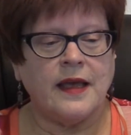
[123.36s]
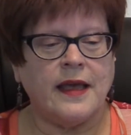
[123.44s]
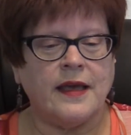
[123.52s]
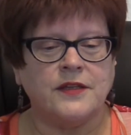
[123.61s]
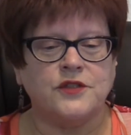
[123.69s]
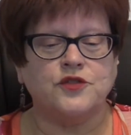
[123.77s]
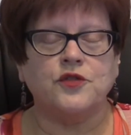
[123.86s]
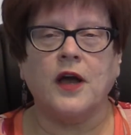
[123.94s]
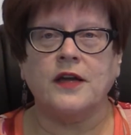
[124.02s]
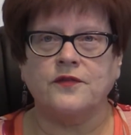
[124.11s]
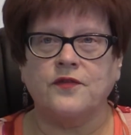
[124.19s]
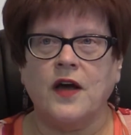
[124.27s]
and
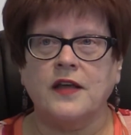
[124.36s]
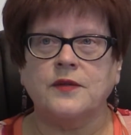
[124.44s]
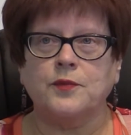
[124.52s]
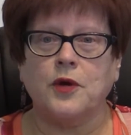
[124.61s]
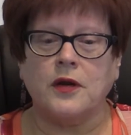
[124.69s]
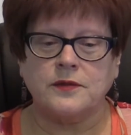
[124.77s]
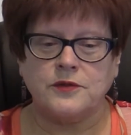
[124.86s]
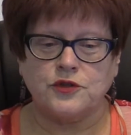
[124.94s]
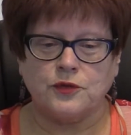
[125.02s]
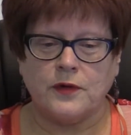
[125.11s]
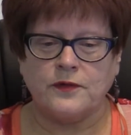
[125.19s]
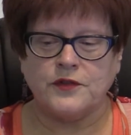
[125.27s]
try to find the
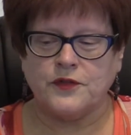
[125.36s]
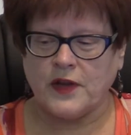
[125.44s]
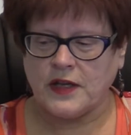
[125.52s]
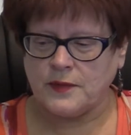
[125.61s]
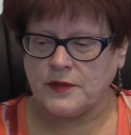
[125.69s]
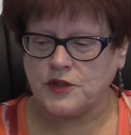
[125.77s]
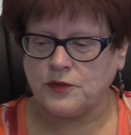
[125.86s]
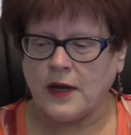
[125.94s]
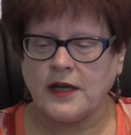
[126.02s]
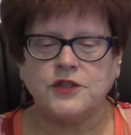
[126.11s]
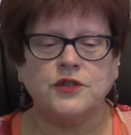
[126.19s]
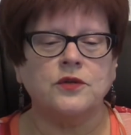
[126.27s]
product development
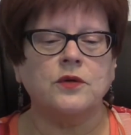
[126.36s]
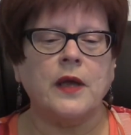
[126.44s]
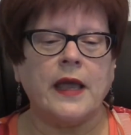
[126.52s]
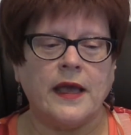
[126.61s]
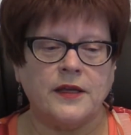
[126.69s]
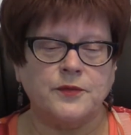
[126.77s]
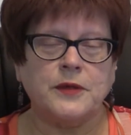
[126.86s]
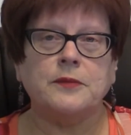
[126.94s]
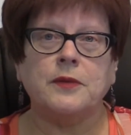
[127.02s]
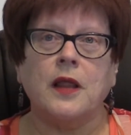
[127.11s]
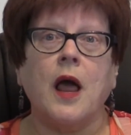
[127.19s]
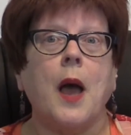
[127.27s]
director and
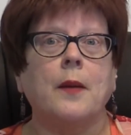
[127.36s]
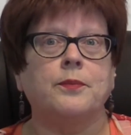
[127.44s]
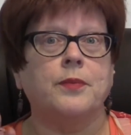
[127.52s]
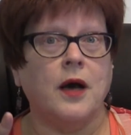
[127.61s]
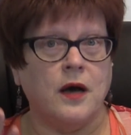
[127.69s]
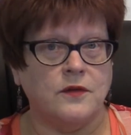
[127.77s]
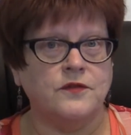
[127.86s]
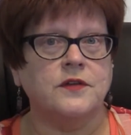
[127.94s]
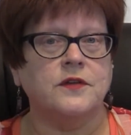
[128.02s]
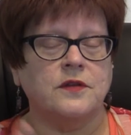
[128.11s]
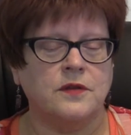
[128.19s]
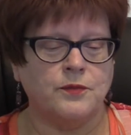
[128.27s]
people above
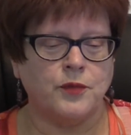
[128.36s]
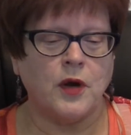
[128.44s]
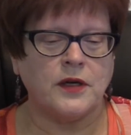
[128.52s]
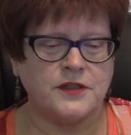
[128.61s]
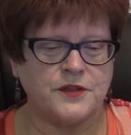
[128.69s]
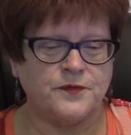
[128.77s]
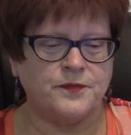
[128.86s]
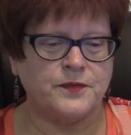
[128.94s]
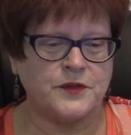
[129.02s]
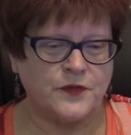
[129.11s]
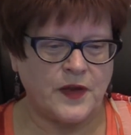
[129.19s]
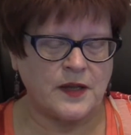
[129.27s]
product
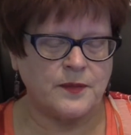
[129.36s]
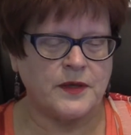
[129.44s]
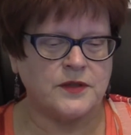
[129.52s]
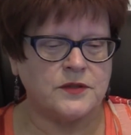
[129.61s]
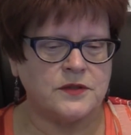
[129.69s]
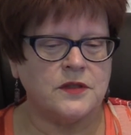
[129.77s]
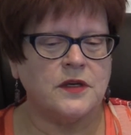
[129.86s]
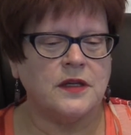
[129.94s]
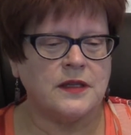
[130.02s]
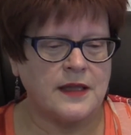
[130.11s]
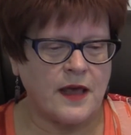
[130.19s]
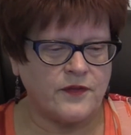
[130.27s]
development
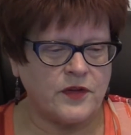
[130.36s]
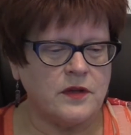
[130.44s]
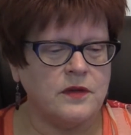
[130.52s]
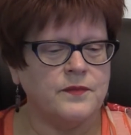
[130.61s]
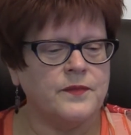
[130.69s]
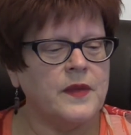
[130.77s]
level